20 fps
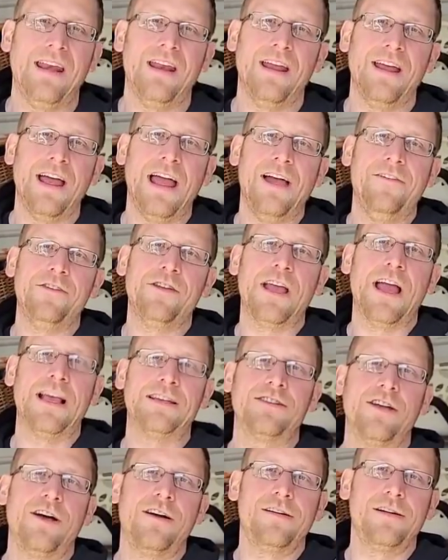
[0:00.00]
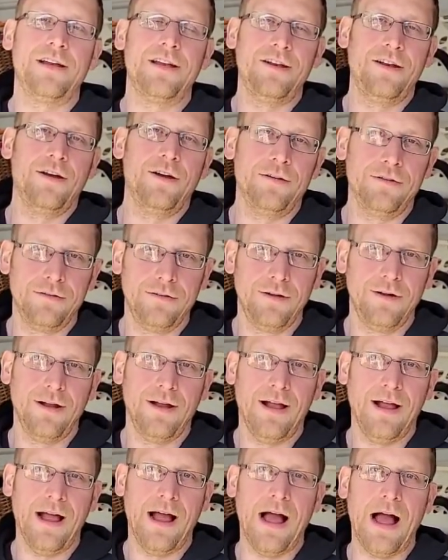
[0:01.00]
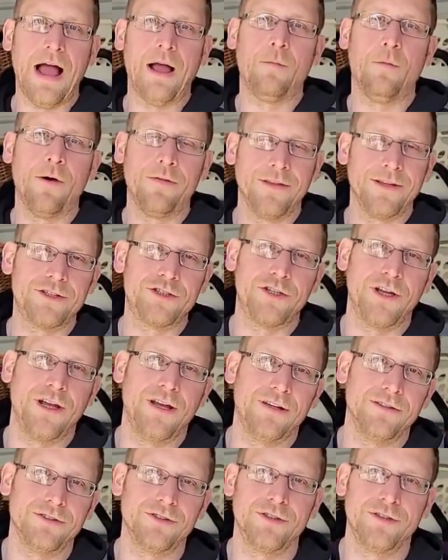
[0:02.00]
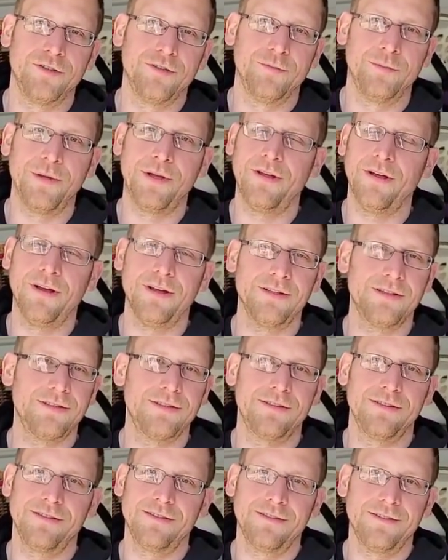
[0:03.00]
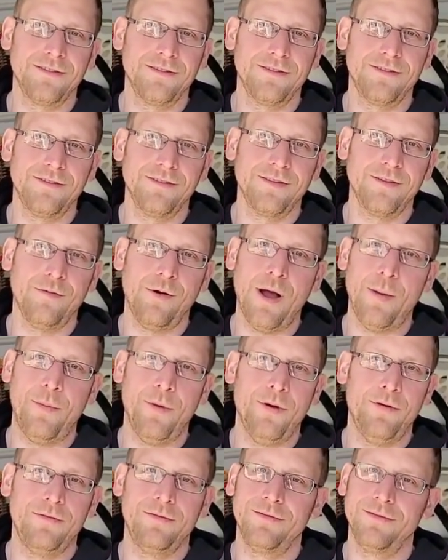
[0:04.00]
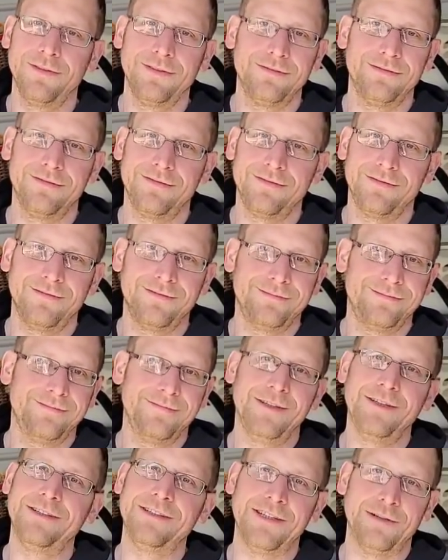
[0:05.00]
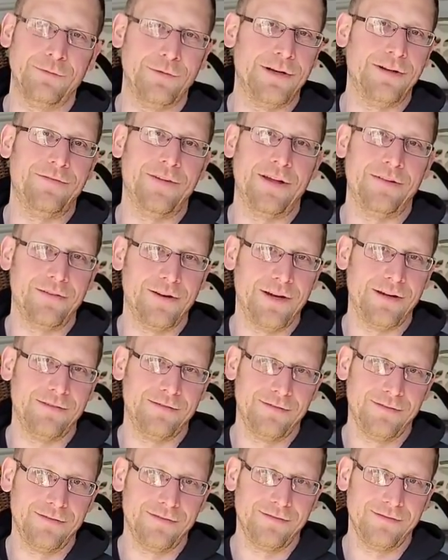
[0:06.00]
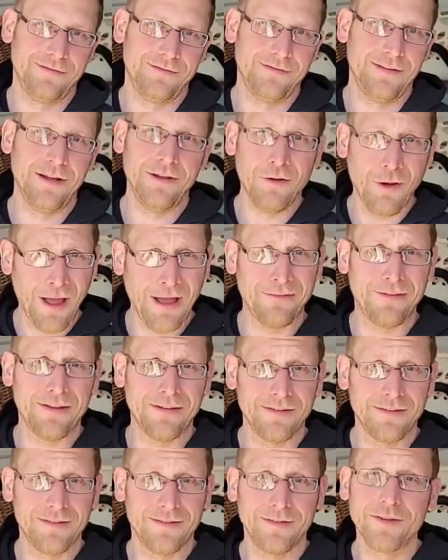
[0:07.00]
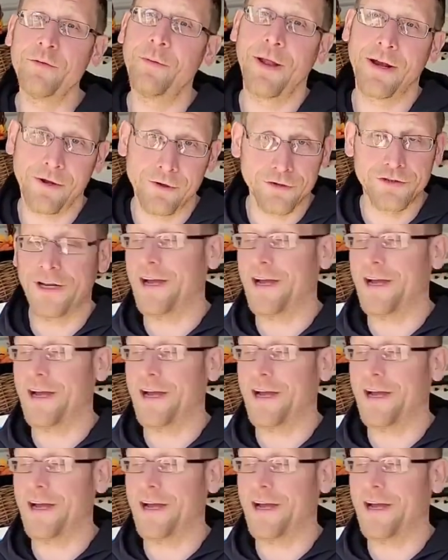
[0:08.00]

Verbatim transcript: And uh, as you guys already know, I won this challenge because Guapo, you seen what he found, right? Do you have it? You better